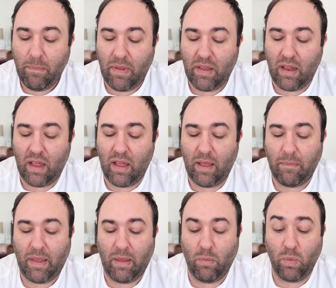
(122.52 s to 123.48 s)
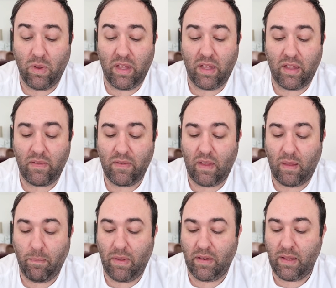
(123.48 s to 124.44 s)
and wins,
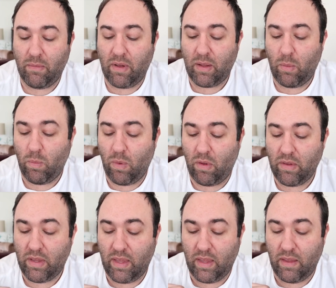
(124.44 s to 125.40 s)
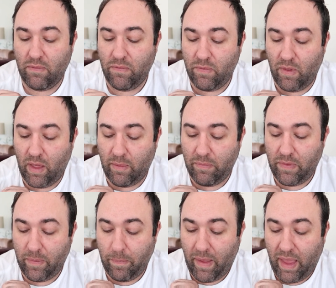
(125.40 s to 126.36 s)
but Team Rocket won't give up
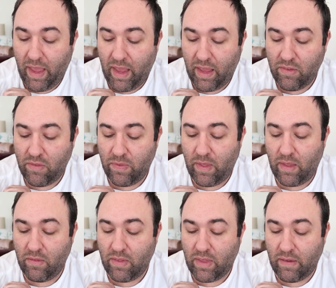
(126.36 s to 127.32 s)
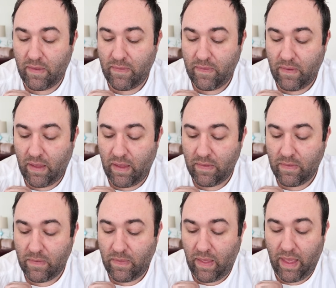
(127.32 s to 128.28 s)
the badge. Then Gary says
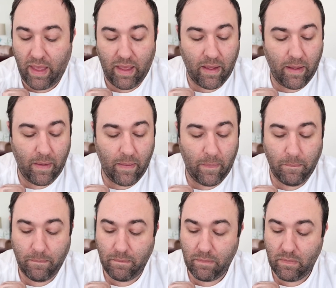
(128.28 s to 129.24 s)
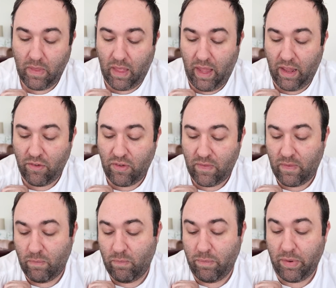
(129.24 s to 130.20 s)
that Ash is
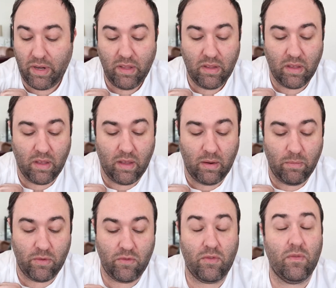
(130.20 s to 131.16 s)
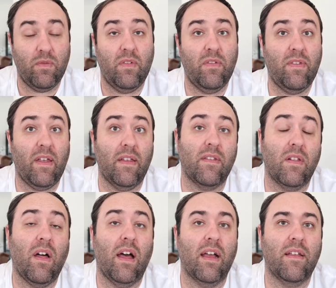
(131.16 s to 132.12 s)
pretty good, which says a
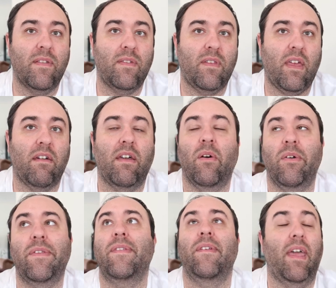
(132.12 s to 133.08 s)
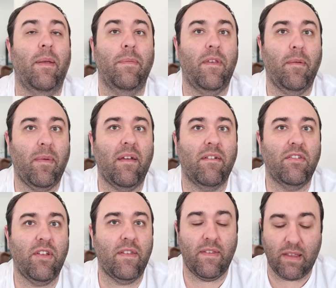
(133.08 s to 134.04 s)
lot, because Gary always slams him at every
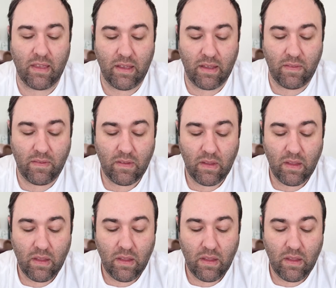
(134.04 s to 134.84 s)
chance he gets.